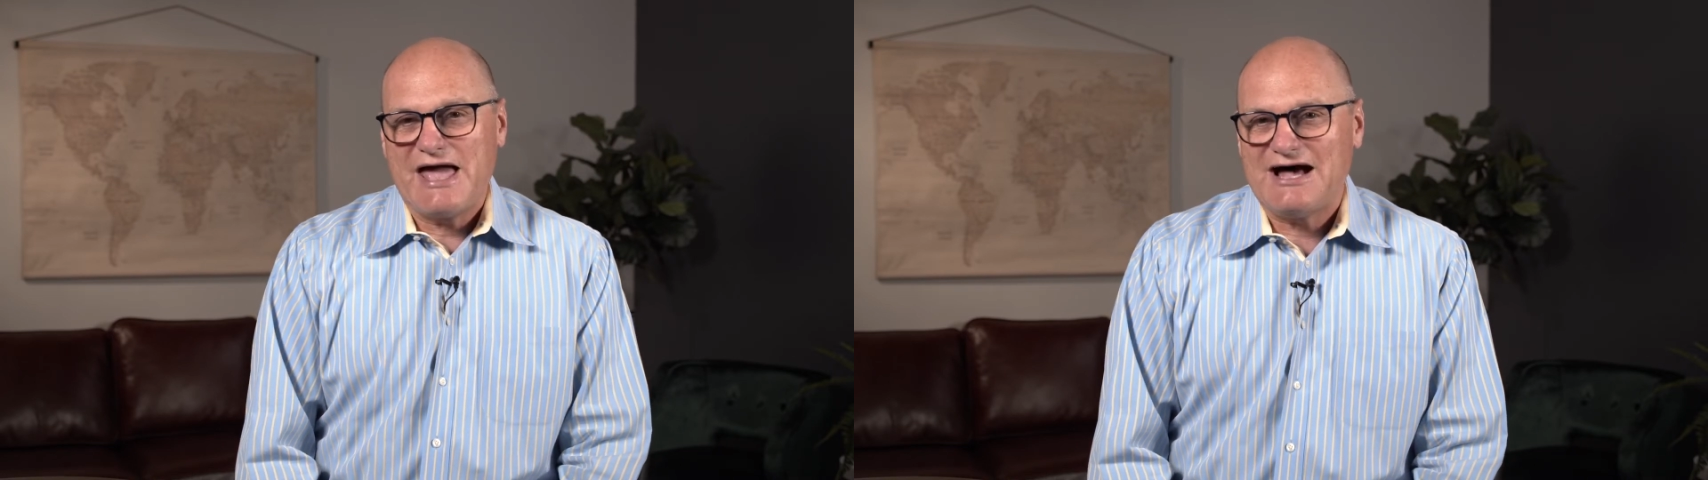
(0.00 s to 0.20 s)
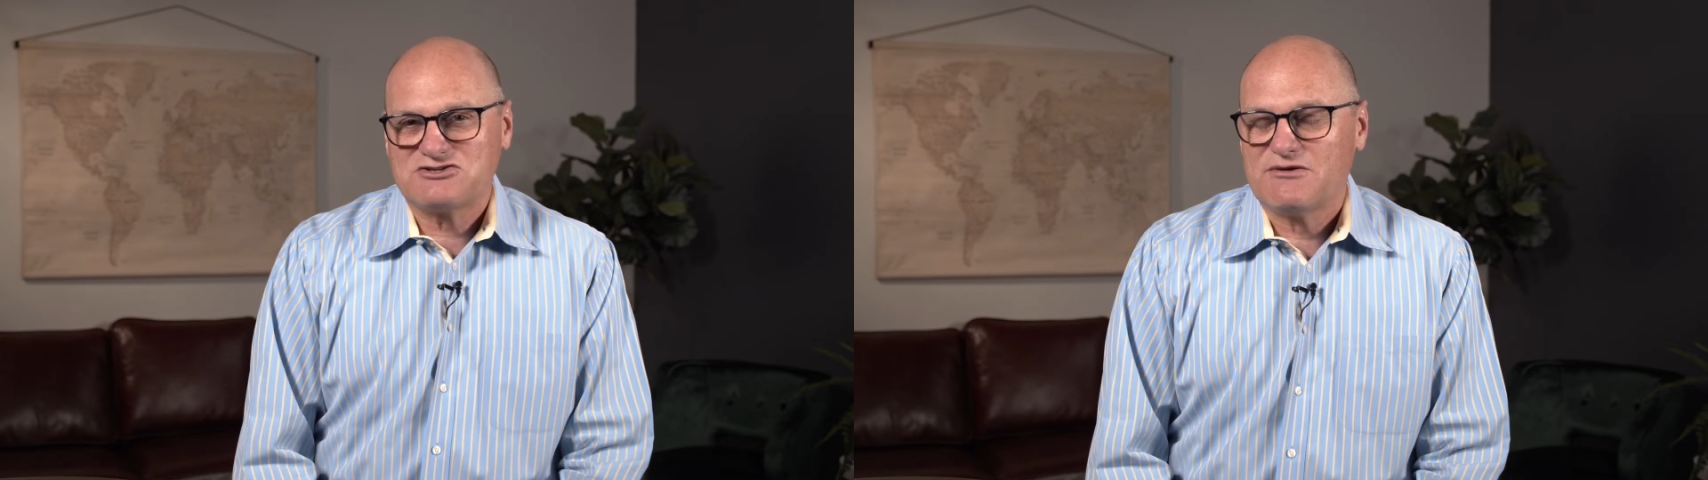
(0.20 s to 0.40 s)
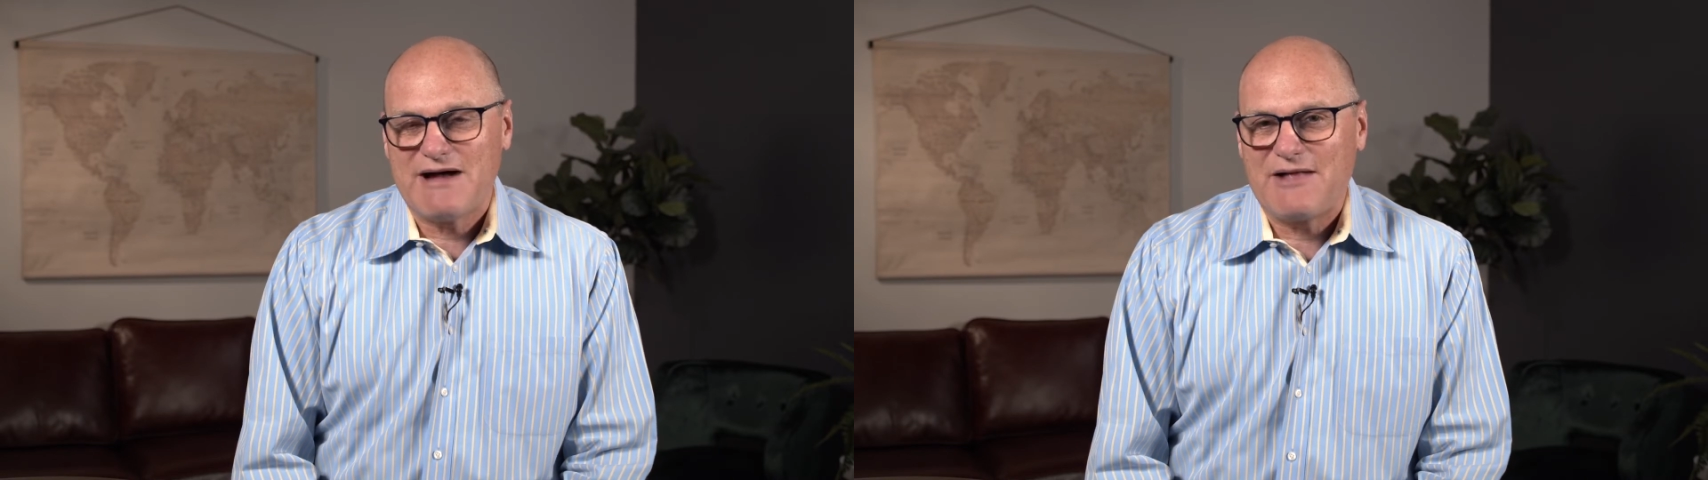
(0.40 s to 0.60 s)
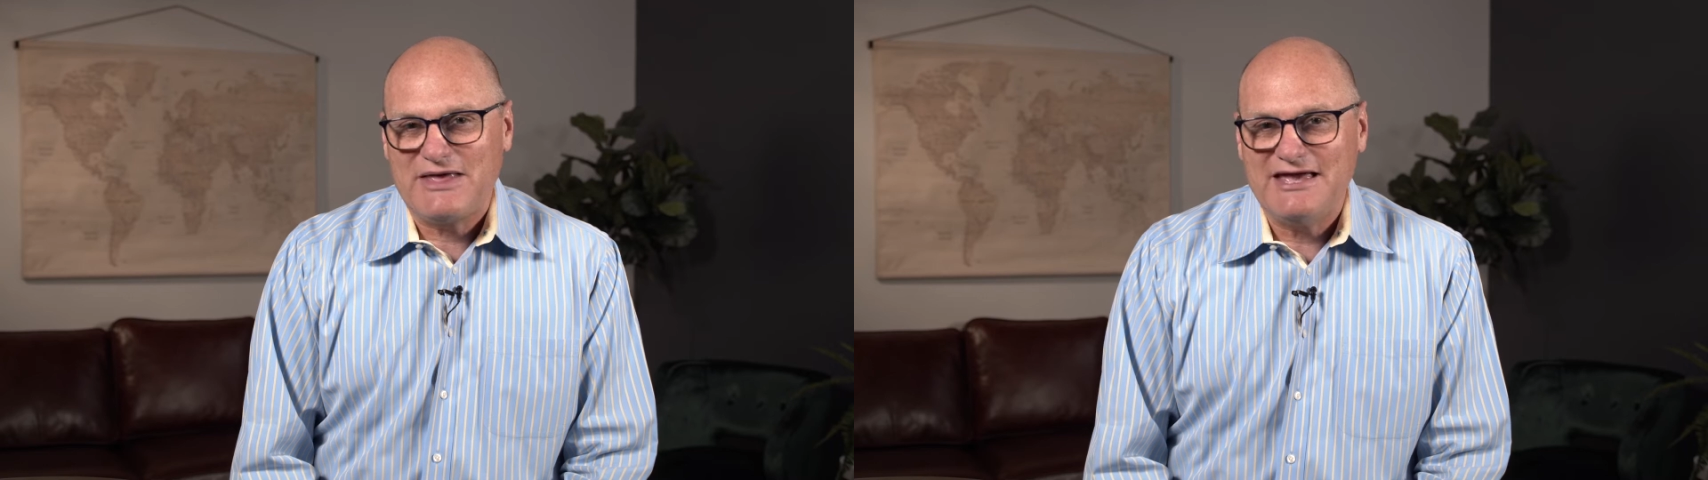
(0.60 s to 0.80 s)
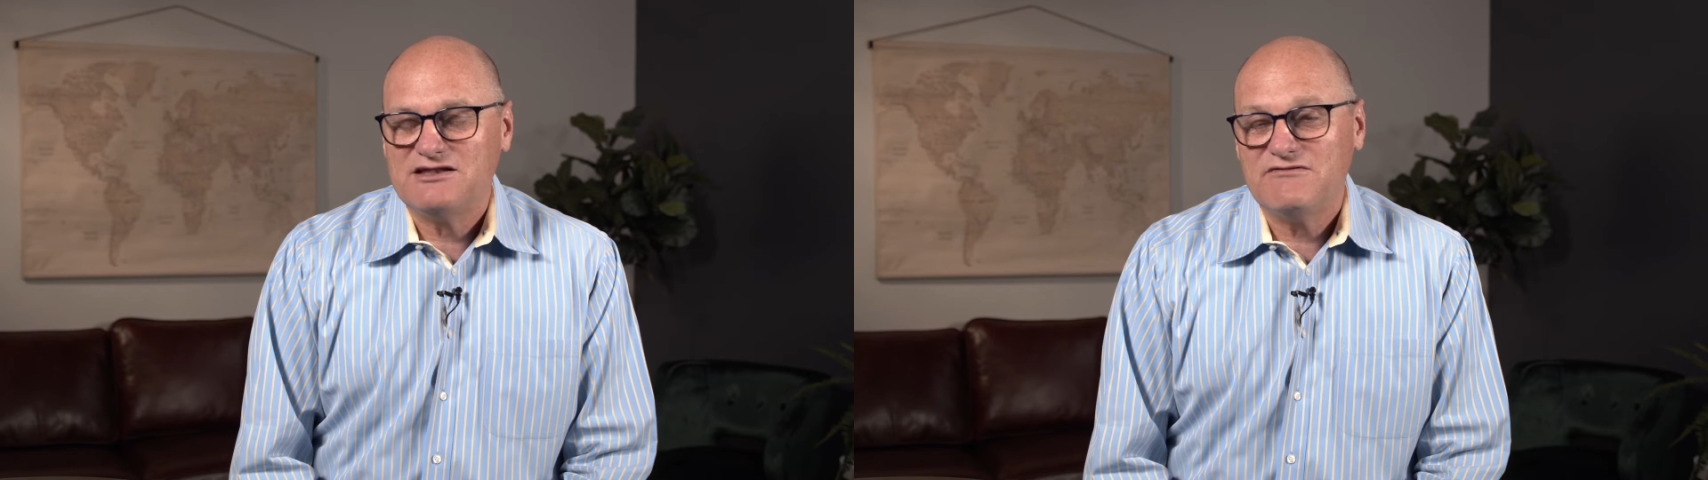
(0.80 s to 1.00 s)
asked about
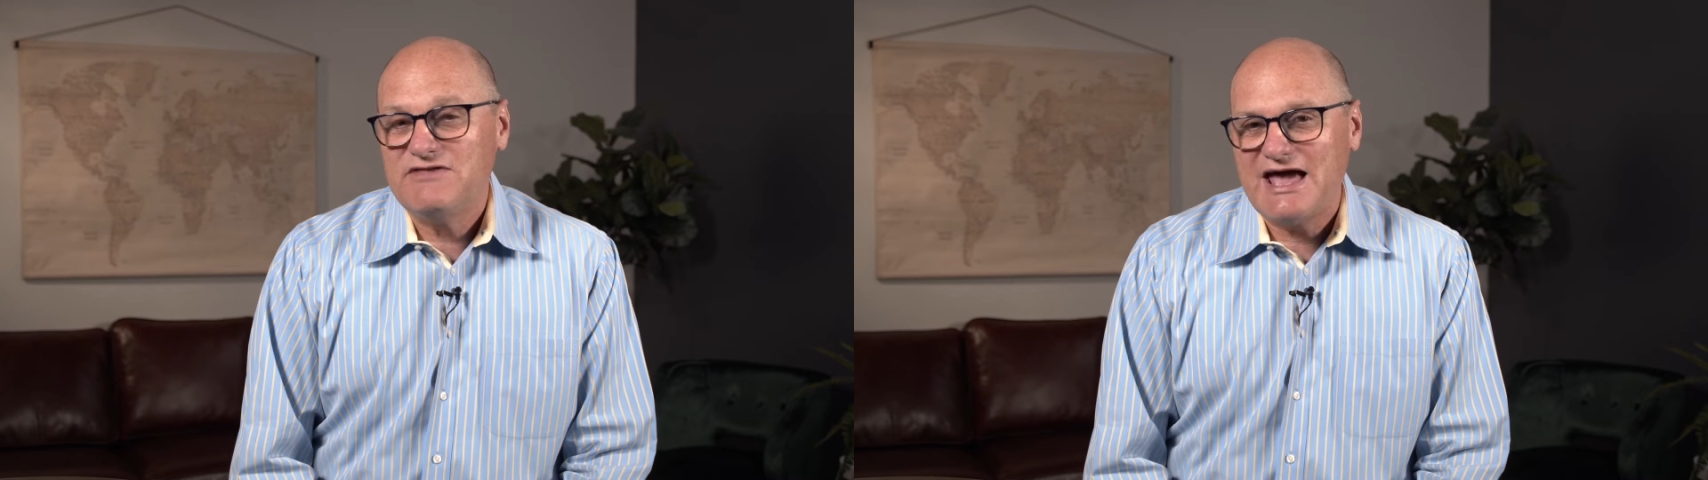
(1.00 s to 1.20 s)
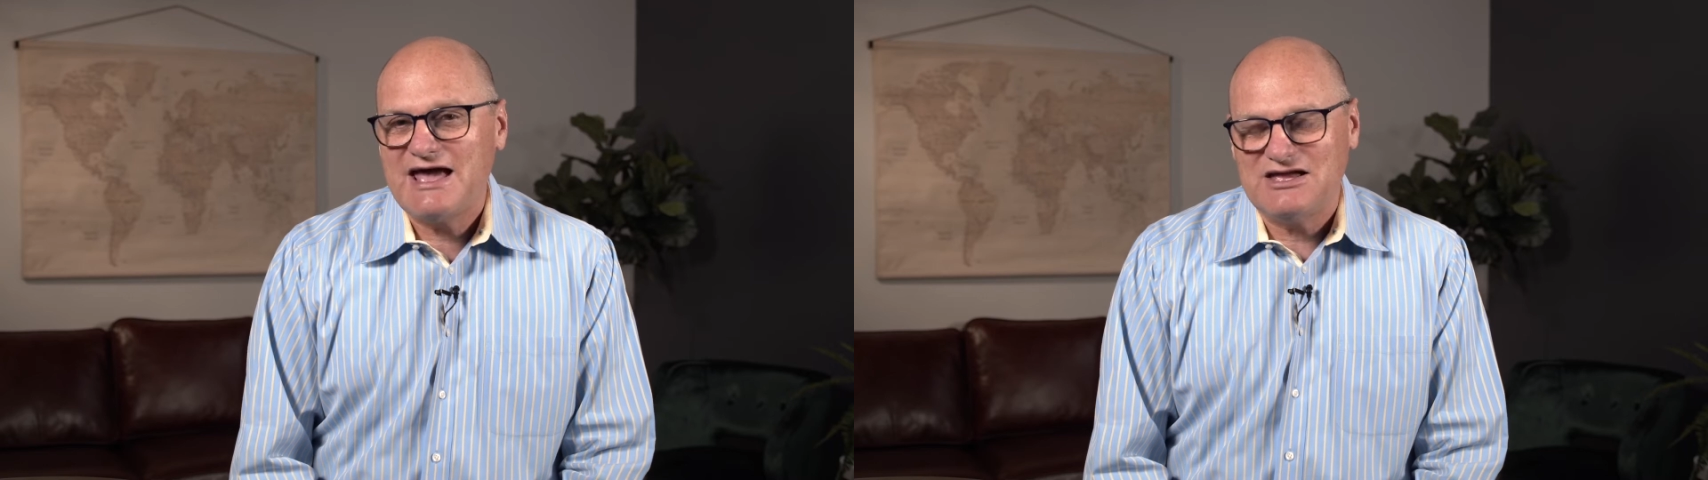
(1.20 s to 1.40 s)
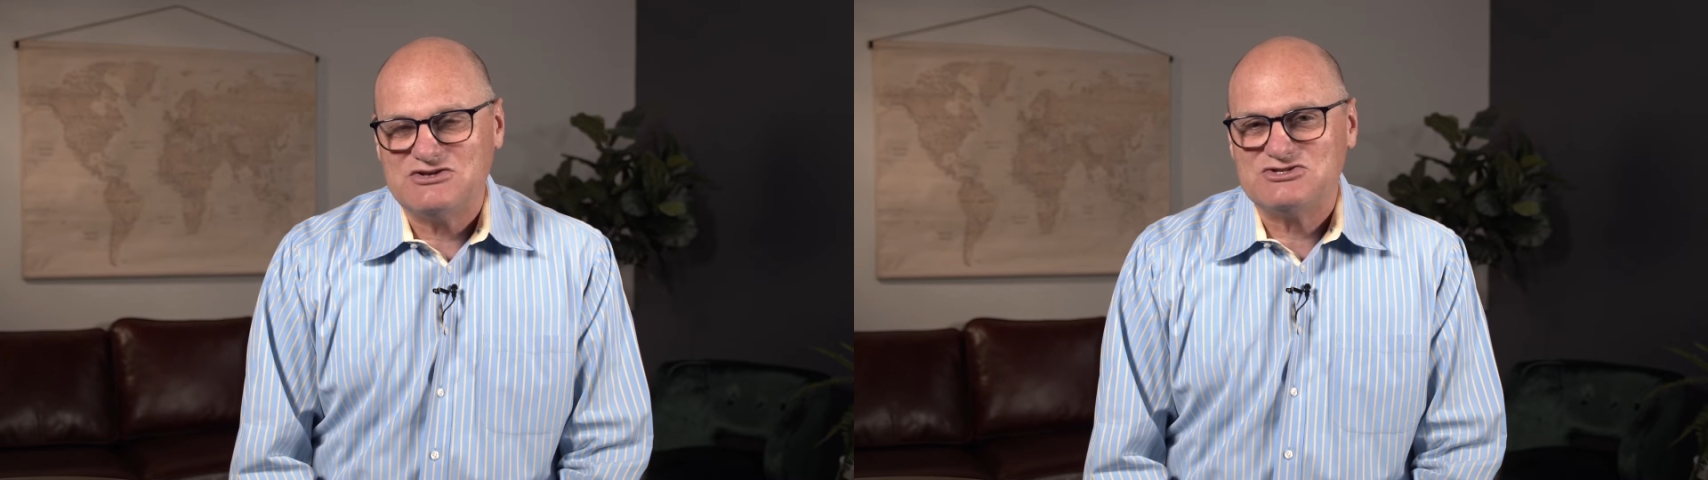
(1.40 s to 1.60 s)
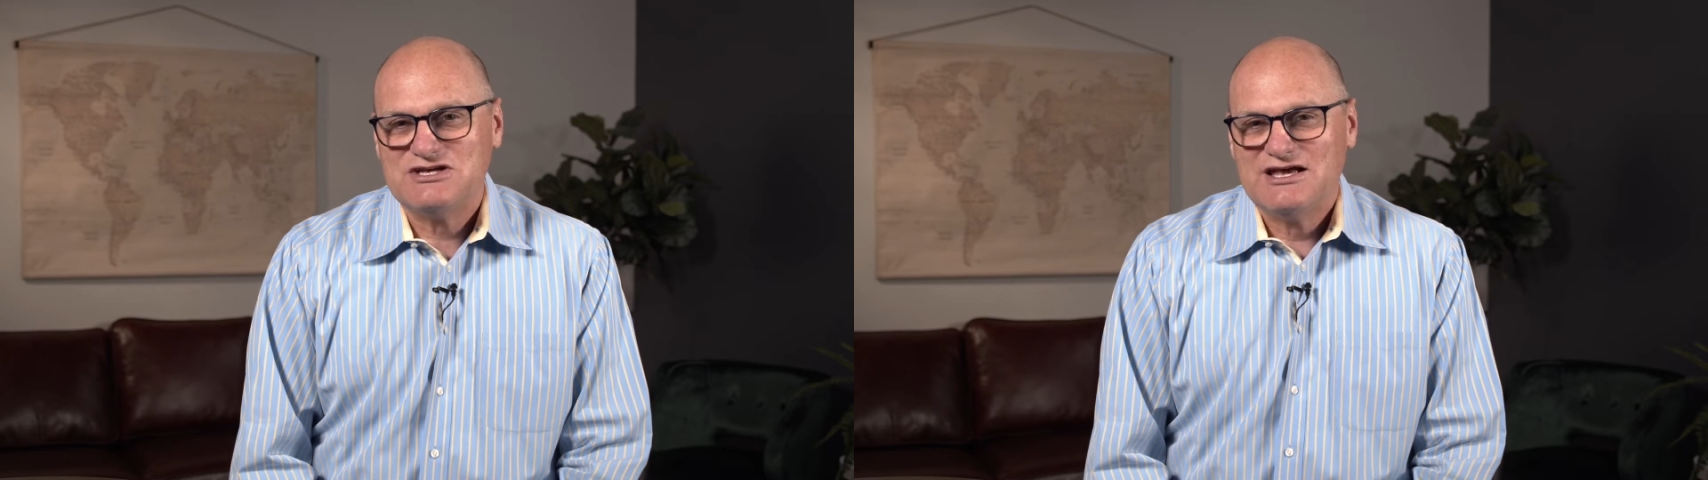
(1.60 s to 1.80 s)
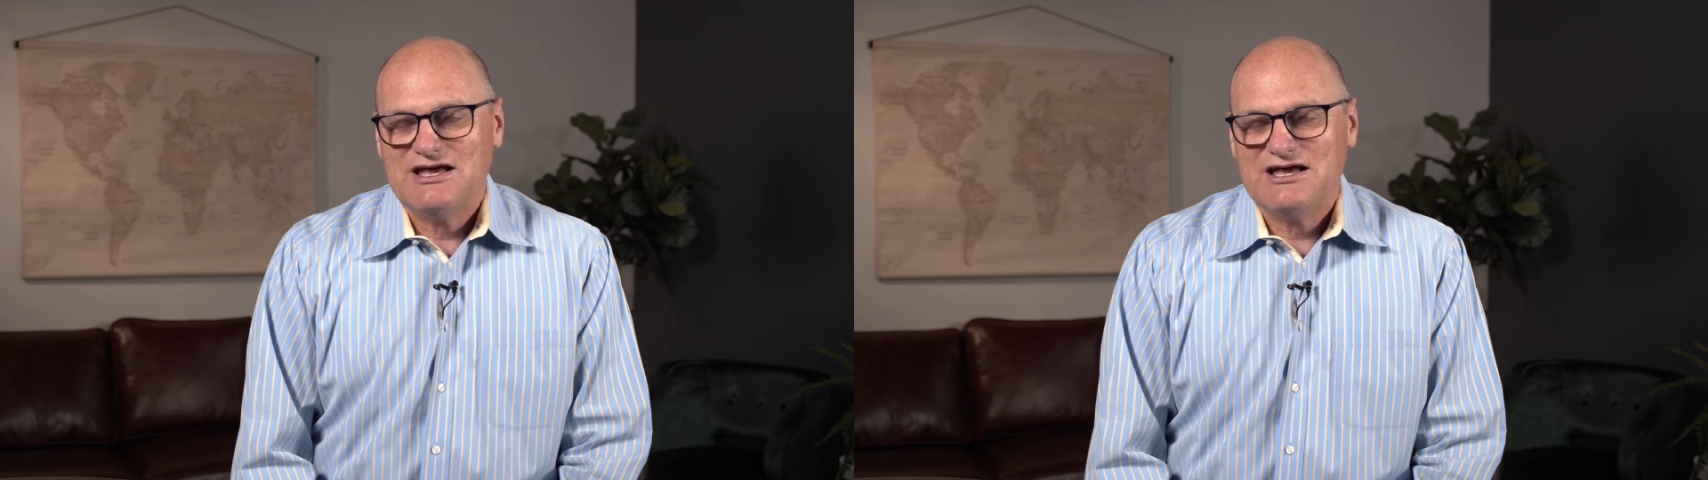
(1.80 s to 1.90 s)
the end of the age.